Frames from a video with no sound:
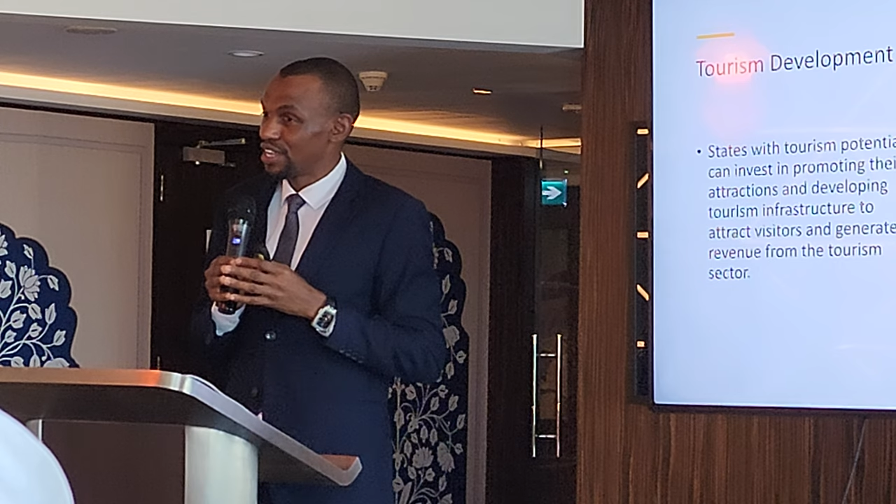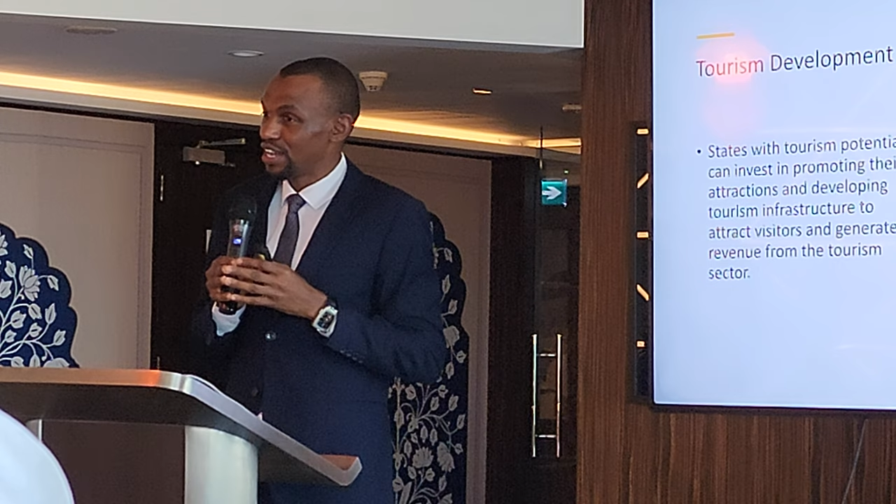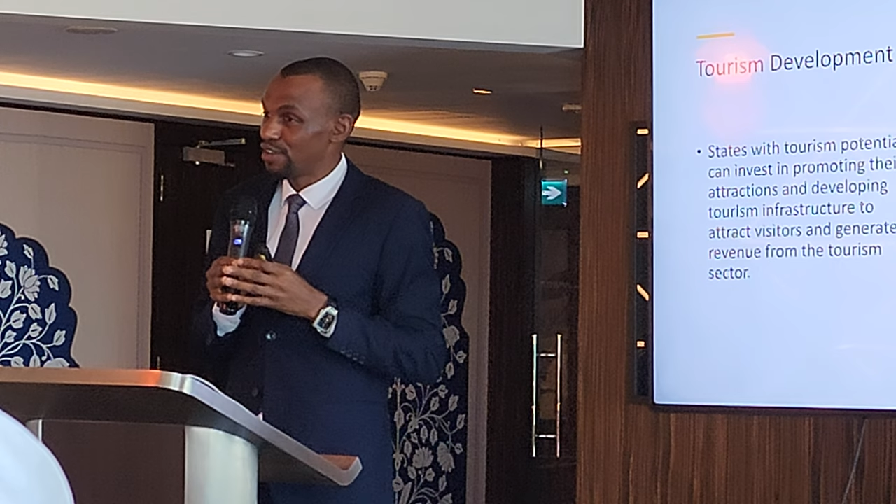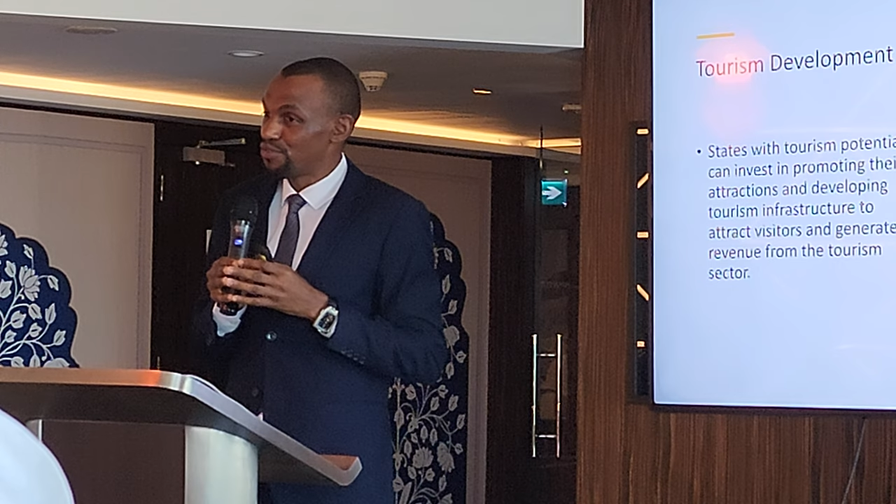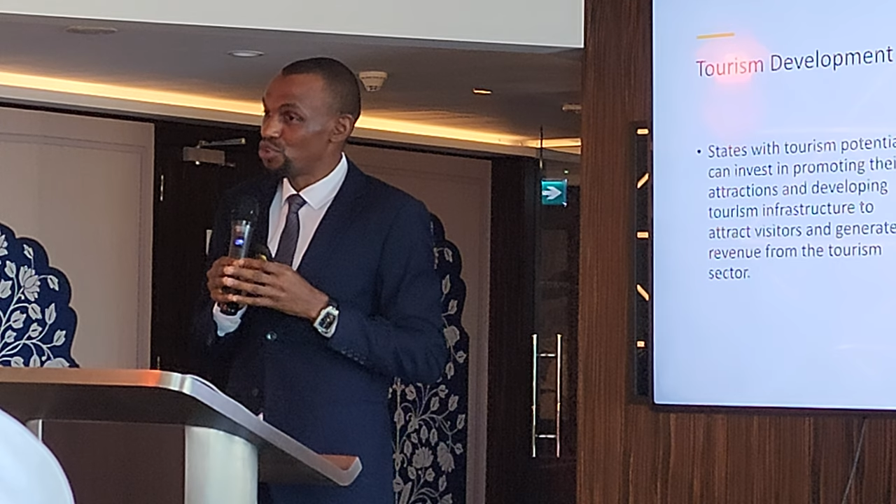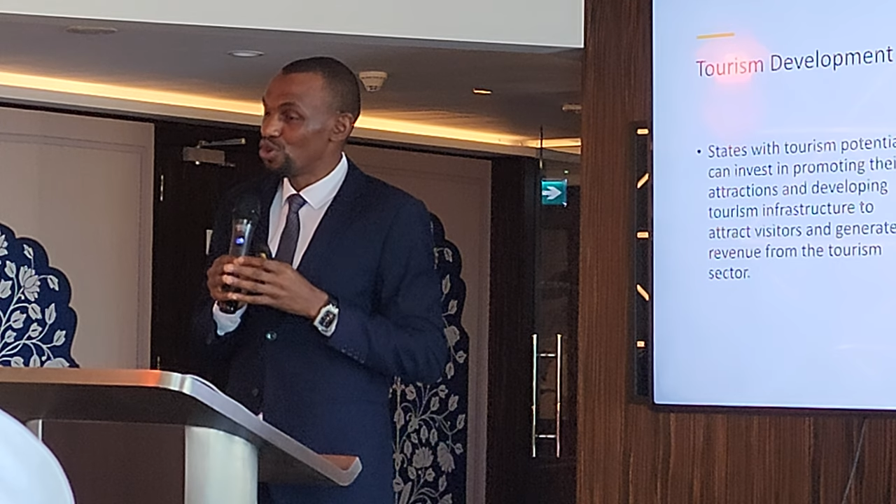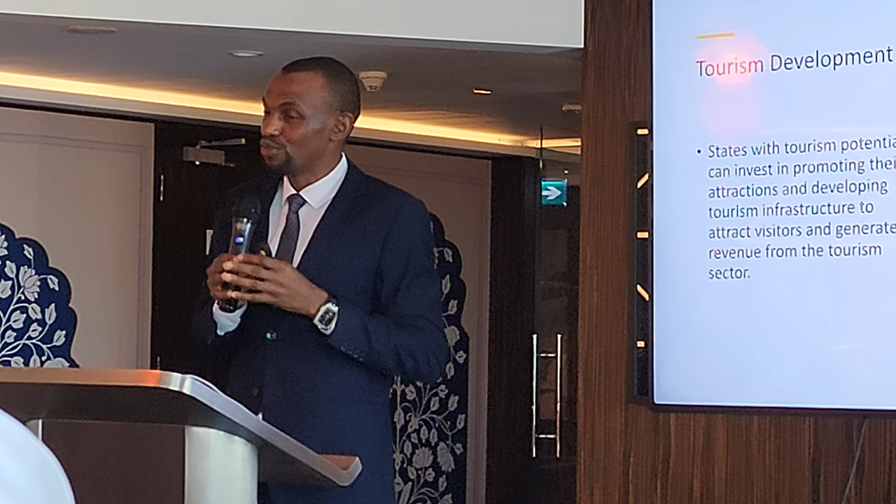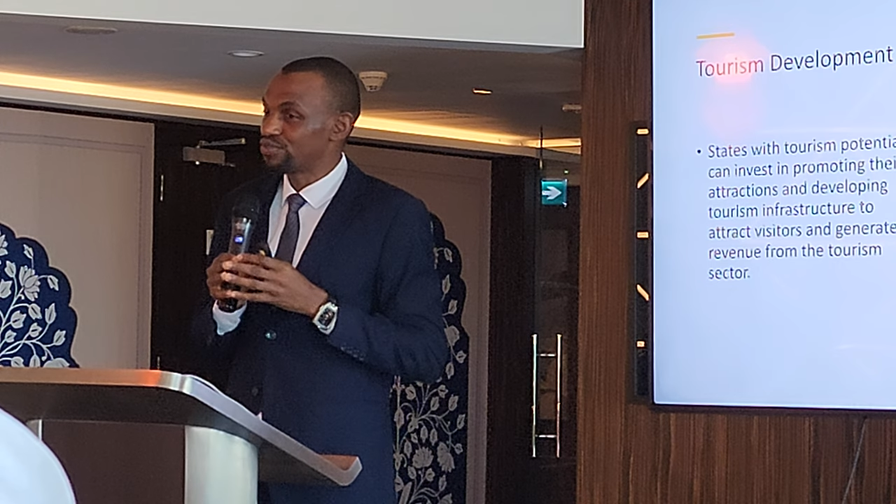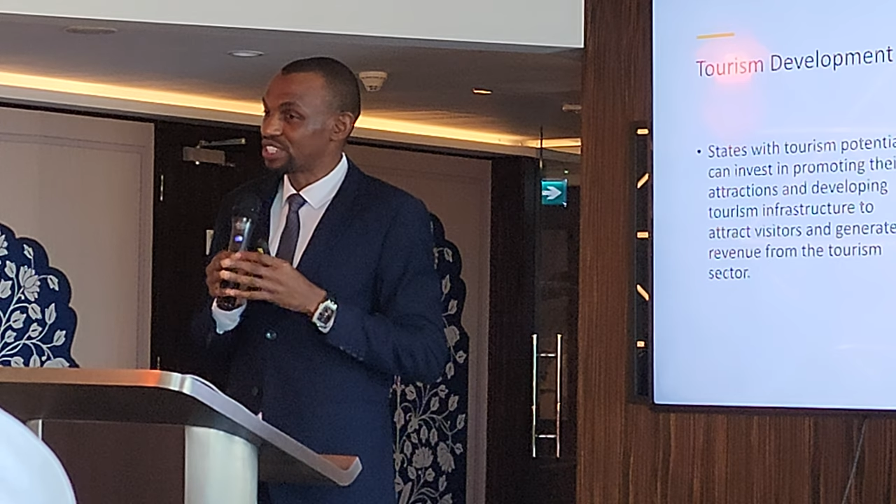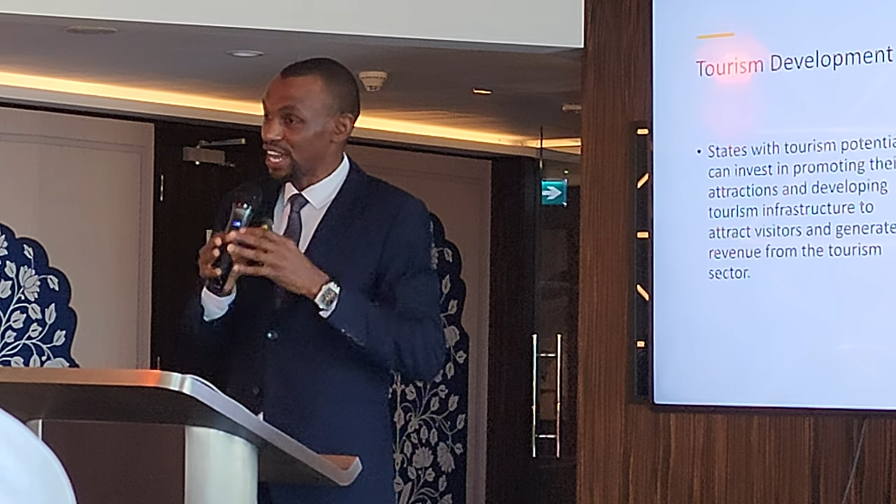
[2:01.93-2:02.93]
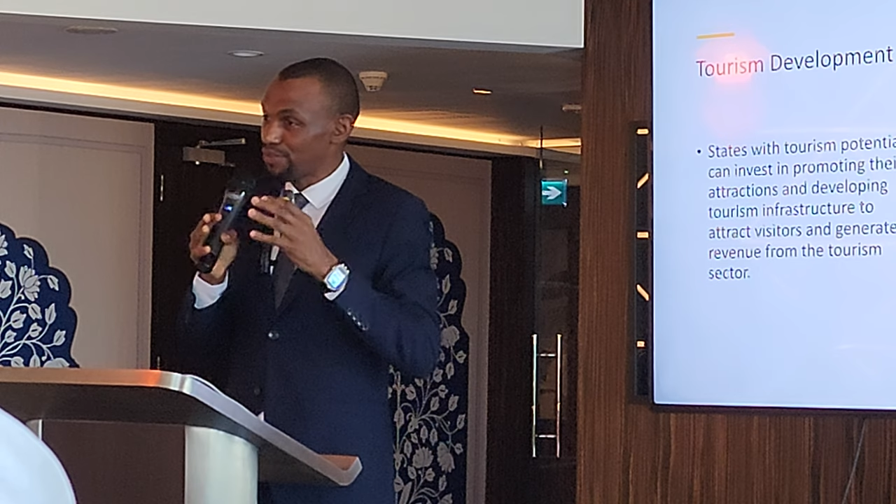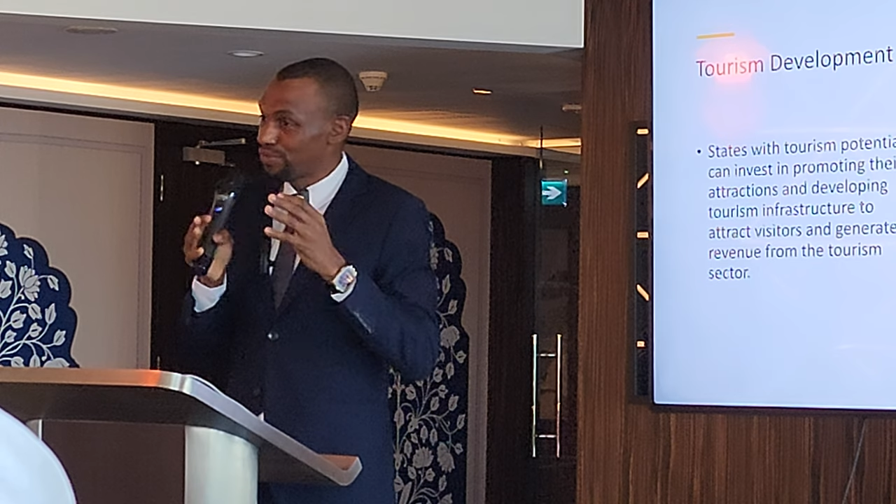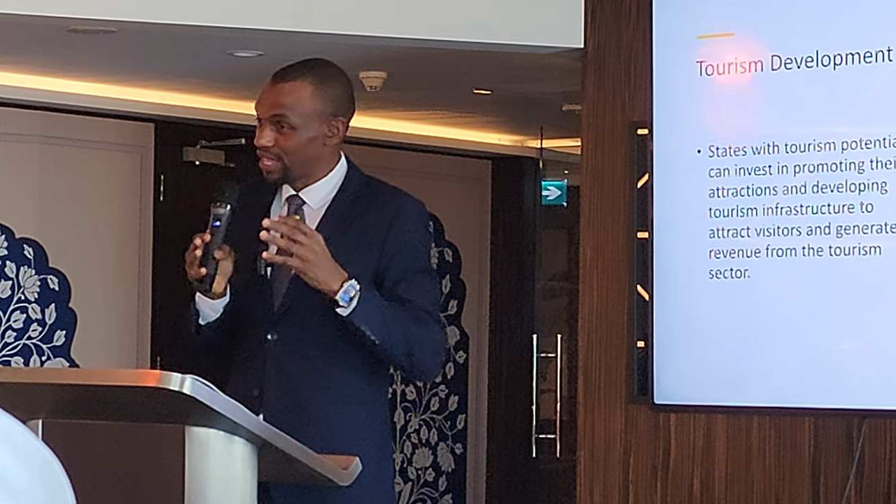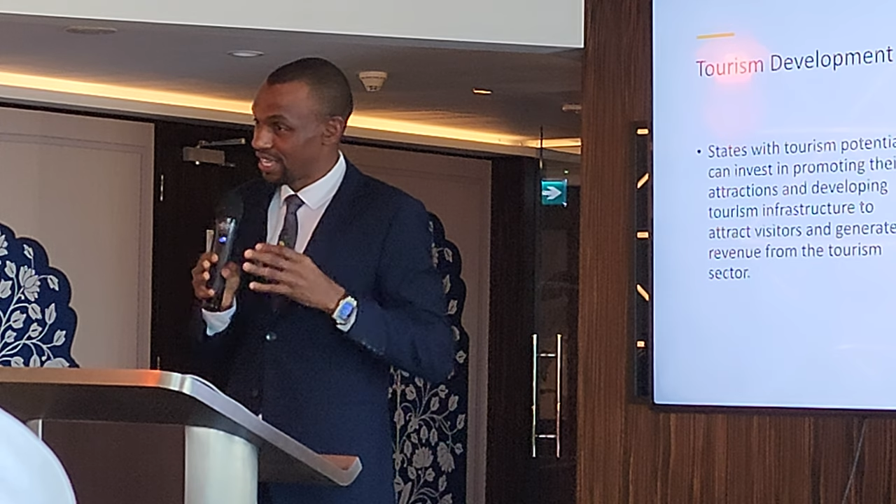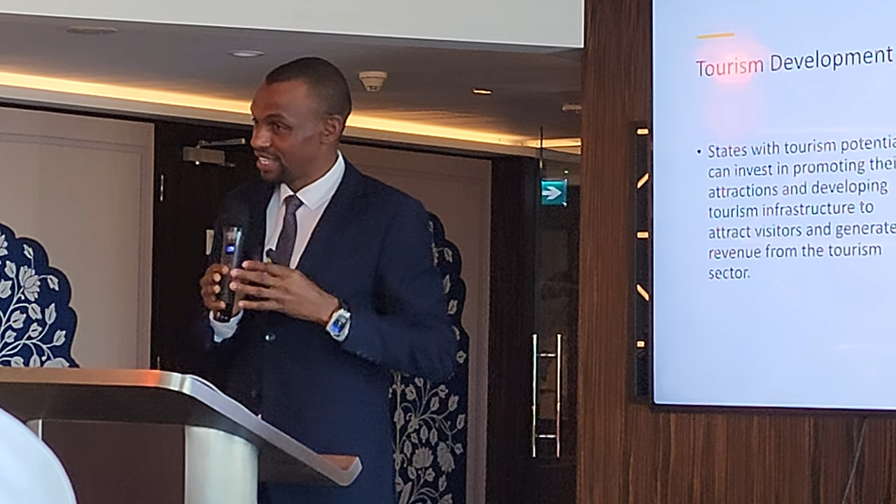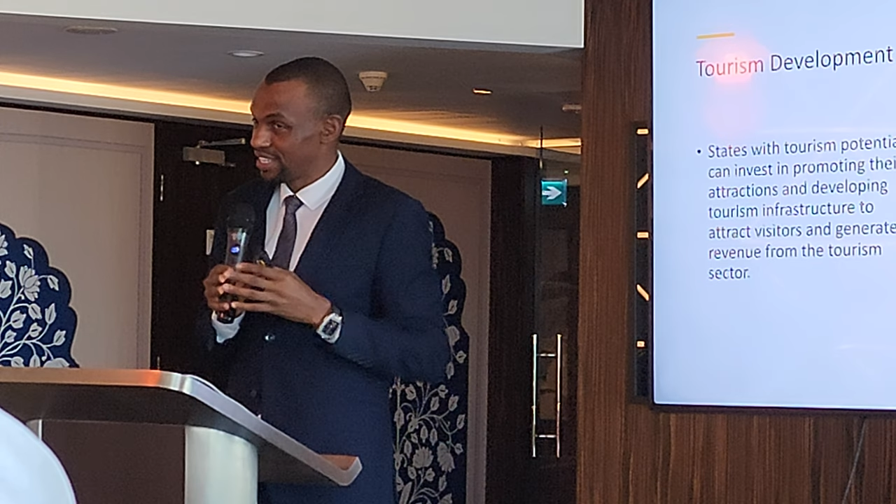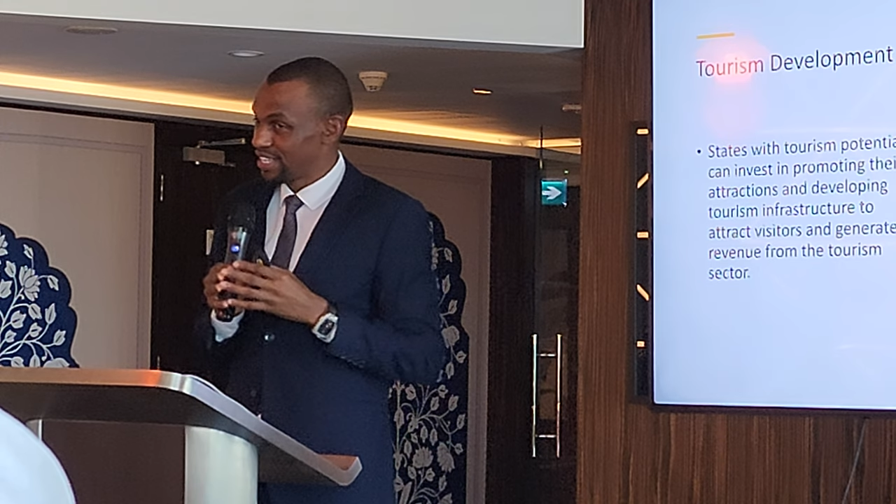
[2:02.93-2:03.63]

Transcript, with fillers: uh, free of traffic,